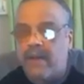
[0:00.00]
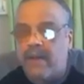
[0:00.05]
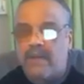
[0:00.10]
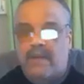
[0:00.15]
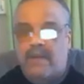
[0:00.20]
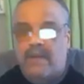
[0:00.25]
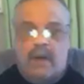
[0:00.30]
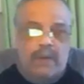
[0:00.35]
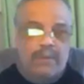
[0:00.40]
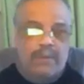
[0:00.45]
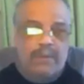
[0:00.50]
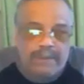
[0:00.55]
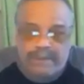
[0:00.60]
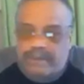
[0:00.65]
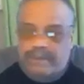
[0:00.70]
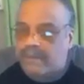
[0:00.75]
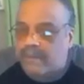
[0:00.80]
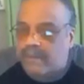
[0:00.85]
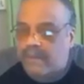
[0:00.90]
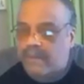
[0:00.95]
So
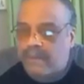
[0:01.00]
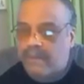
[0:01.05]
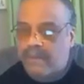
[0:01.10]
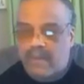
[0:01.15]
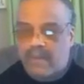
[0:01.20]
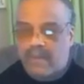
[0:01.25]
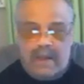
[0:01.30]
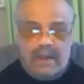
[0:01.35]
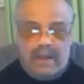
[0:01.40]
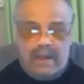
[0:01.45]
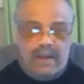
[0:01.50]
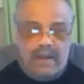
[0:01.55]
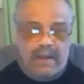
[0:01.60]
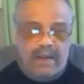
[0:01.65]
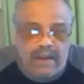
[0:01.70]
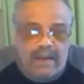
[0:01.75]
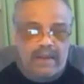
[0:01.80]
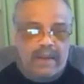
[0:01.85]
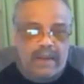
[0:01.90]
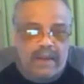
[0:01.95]

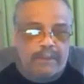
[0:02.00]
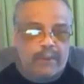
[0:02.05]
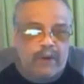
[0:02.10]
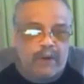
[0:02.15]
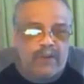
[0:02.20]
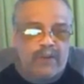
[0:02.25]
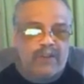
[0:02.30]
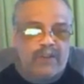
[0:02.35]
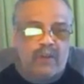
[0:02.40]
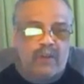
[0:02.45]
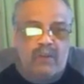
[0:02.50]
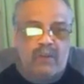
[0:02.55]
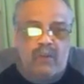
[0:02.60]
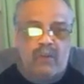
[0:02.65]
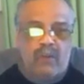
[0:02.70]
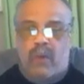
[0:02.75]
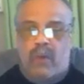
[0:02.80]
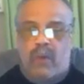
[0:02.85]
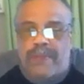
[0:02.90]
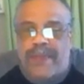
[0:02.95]
the person
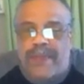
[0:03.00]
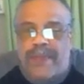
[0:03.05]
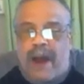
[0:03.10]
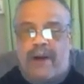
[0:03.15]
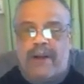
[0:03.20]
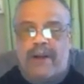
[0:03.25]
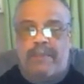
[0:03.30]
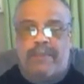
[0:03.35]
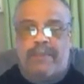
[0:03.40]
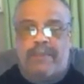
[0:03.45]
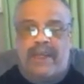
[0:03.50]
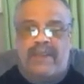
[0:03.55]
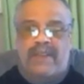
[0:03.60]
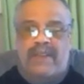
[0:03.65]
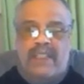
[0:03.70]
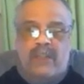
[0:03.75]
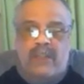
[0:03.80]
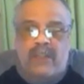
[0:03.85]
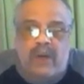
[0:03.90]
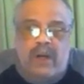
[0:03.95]
without a
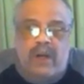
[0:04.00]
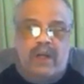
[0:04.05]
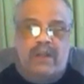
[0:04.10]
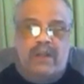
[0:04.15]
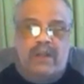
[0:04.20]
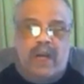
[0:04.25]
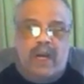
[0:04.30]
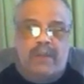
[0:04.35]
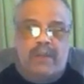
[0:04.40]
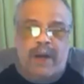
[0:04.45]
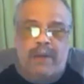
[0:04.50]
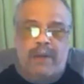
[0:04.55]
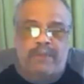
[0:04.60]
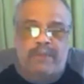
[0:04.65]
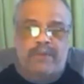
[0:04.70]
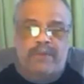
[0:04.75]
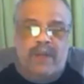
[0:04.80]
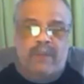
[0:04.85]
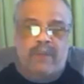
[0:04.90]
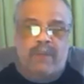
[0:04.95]
business, we're going to talk
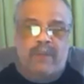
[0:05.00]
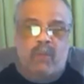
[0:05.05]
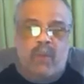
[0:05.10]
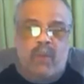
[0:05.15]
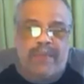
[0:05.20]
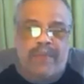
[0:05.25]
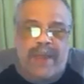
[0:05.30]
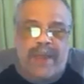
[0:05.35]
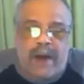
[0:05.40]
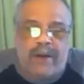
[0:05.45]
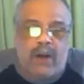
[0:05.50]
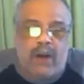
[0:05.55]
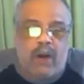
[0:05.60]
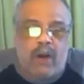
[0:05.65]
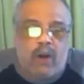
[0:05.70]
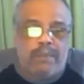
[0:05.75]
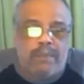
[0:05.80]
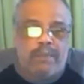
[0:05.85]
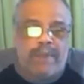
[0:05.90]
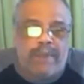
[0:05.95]
about someone without a
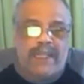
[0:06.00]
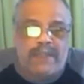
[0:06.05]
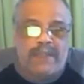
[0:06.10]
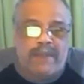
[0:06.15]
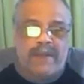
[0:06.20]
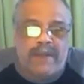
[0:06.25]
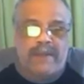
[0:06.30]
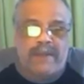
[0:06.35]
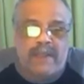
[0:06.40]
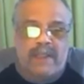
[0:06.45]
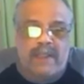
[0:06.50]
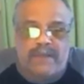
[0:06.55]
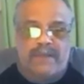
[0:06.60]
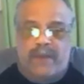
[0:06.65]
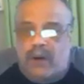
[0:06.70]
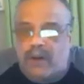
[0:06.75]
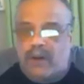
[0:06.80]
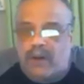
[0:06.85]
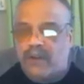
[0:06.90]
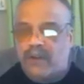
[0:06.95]
home-based business
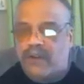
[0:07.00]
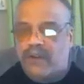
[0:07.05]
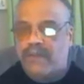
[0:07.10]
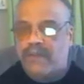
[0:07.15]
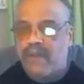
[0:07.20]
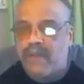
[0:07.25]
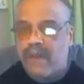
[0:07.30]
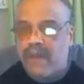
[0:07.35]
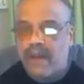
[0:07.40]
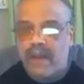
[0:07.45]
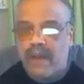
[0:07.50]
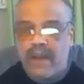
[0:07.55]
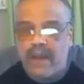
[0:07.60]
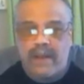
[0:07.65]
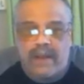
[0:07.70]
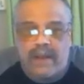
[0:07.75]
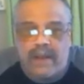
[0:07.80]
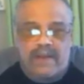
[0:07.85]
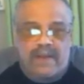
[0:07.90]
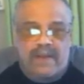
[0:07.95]
first.
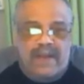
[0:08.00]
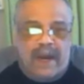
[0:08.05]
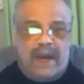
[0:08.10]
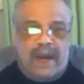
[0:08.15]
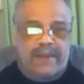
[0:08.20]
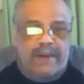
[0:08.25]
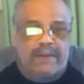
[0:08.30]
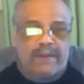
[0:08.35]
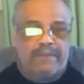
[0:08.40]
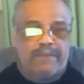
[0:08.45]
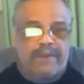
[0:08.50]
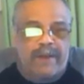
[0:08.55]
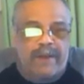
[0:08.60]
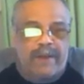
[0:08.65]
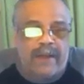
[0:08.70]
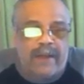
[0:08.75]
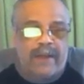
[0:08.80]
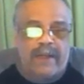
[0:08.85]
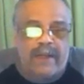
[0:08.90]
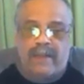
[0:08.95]
This is how they'll fill
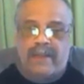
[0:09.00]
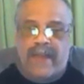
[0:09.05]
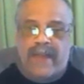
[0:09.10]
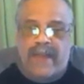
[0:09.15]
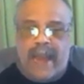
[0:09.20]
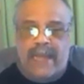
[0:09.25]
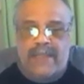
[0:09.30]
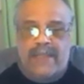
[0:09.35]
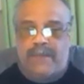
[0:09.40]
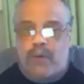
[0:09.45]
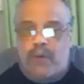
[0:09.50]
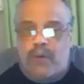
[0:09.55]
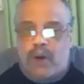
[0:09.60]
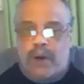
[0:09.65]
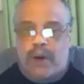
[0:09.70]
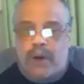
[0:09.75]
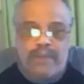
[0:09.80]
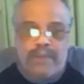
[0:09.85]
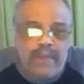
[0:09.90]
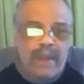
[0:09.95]
out their tax form.
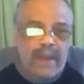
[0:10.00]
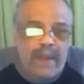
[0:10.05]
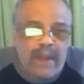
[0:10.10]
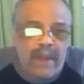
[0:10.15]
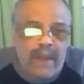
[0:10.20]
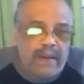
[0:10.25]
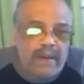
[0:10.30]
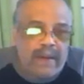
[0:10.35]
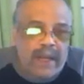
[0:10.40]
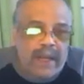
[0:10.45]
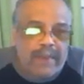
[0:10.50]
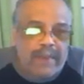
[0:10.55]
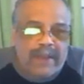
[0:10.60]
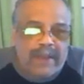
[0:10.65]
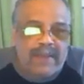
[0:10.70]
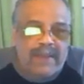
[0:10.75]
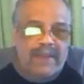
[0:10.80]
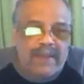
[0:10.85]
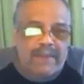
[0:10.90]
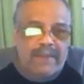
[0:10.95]
They
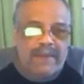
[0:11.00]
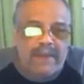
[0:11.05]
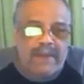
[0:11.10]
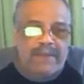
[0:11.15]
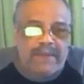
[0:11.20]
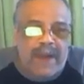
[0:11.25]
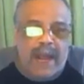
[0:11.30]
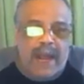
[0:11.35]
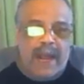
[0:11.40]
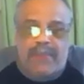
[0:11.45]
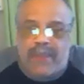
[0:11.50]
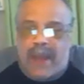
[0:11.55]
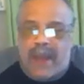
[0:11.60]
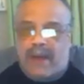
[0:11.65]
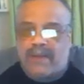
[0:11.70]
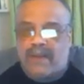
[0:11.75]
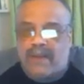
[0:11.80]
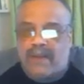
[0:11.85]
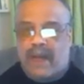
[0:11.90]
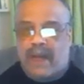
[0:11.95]
made
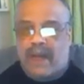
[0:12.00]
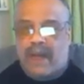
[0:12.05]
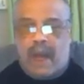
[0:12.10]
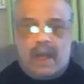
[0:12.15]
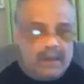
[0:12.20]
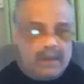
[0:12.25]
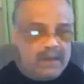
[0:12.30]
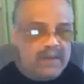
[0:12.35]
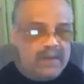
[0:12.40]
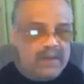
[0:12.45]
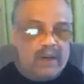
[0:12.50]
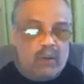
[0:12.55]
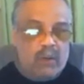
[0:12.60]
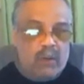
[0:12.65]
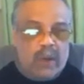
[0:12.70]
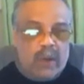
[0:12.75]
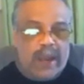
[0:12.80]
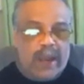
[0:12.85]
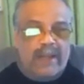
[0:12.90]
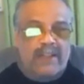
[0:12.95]
$75,000 in
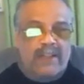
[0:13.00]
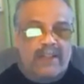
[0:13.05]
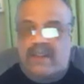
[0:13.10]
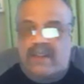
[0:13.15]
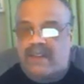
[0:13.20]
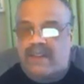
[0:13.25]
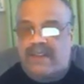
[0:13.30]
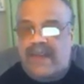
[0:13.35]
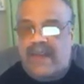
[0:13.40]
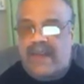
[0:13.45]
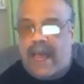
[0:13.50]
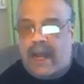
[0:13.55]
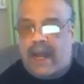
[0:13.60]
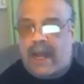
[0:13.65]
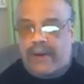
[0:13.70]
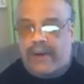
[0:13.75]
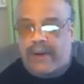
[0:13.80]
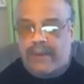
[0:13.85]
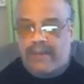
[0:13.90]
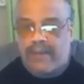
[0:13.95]
wages and
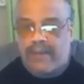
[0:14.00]
salary.